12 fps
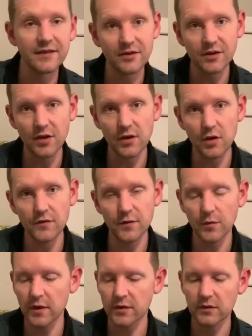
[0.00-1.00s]
so I don't know if it
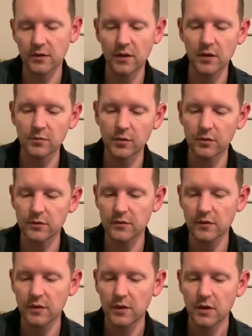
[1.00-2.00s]
works or not, but
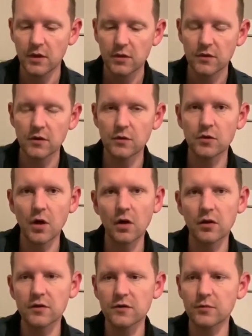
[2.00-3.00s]
$2.